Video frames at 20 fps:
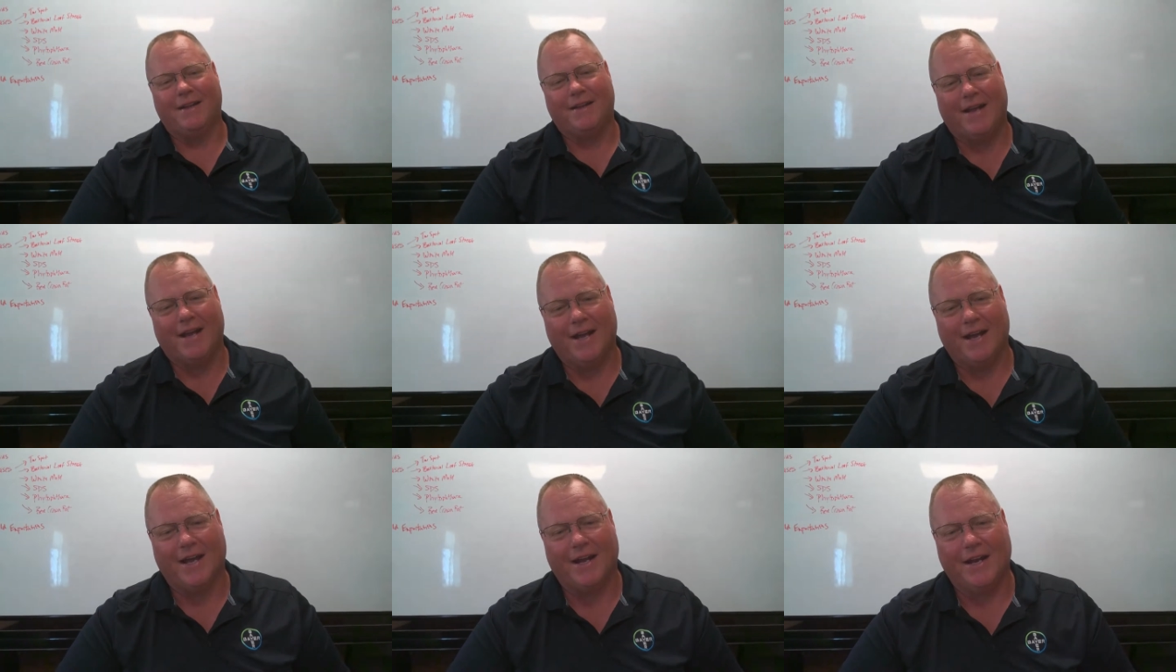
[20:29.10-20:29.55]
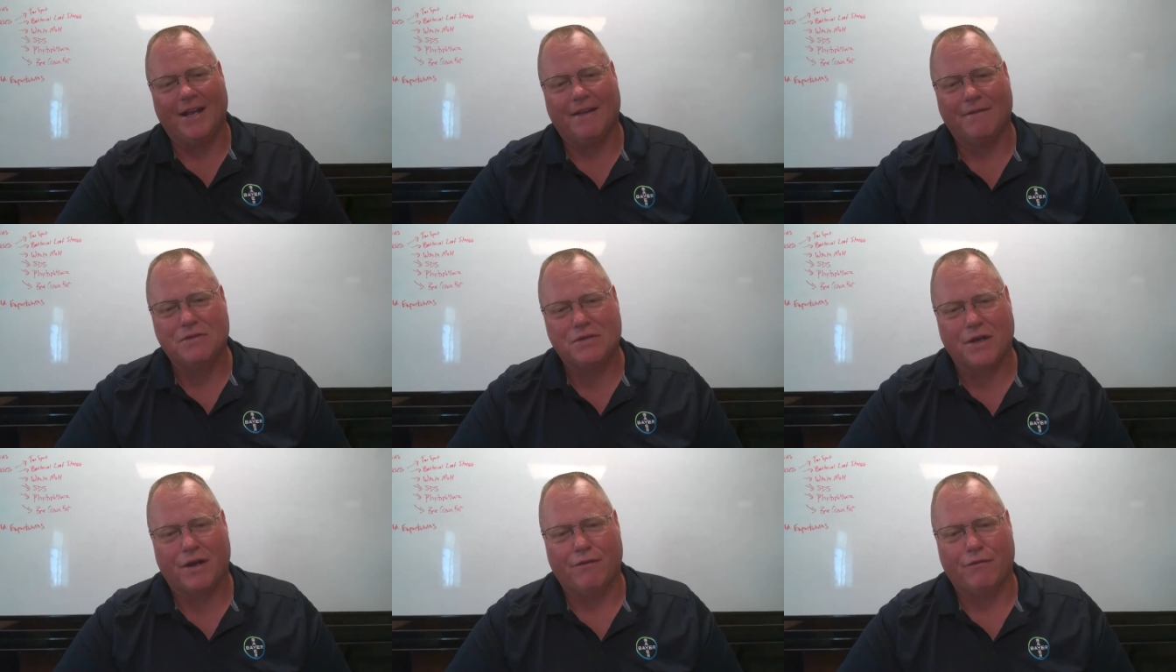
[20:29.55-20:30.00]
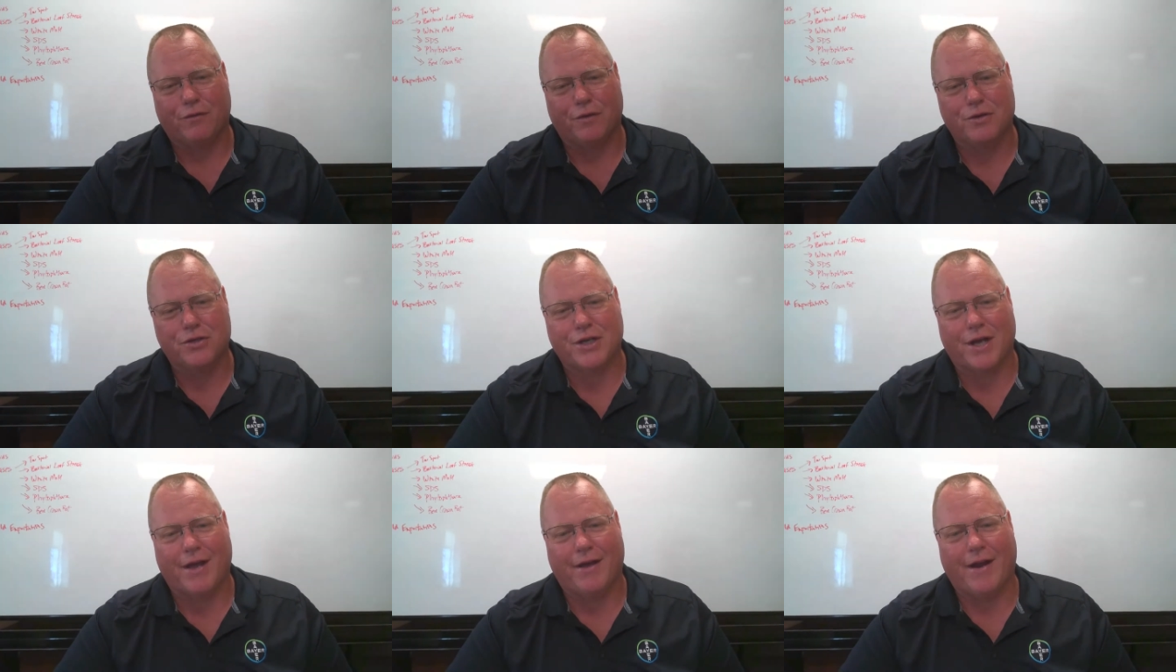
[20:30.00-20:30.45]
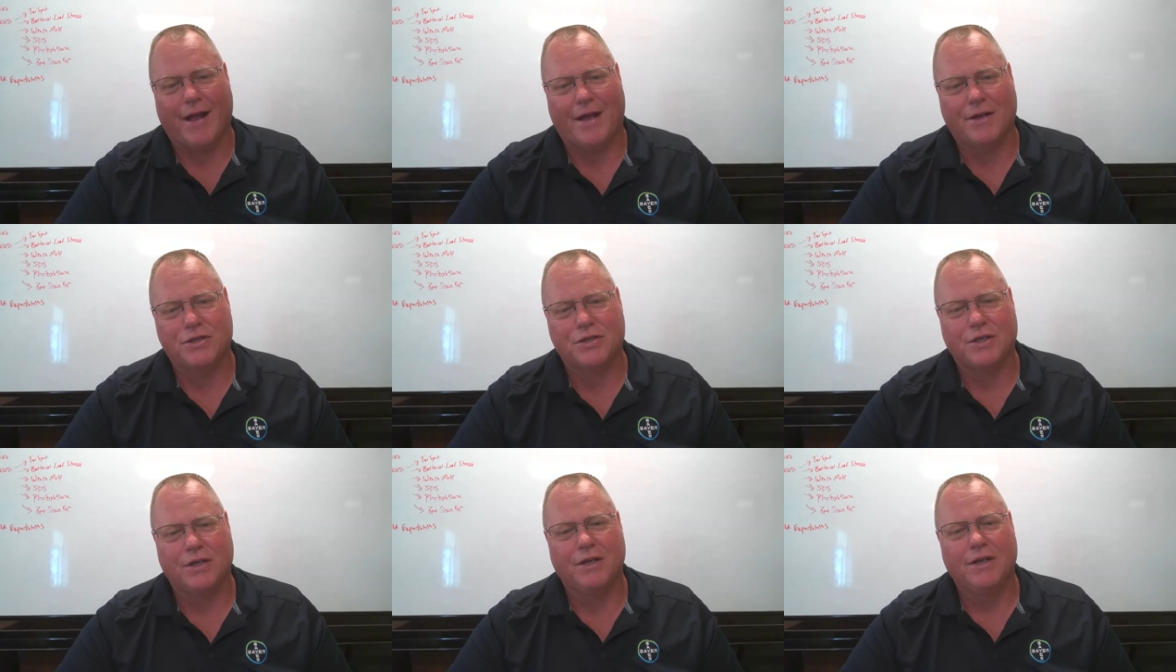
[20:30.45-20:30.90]
gotta give Jennifer a shout out.
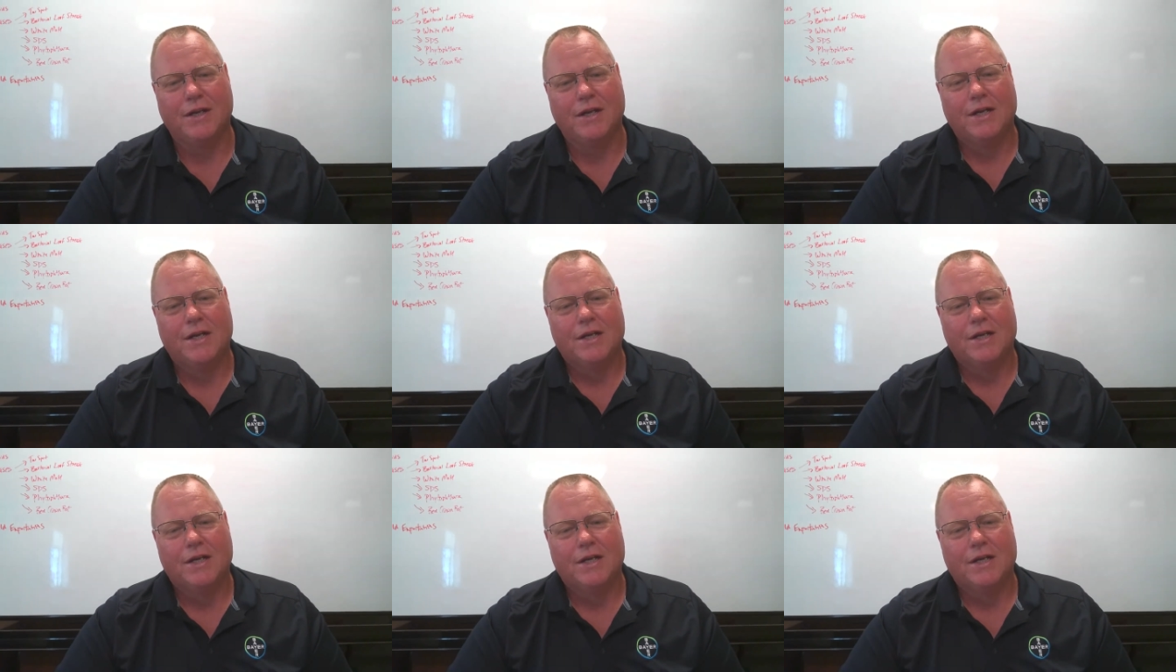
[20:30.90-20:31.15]
She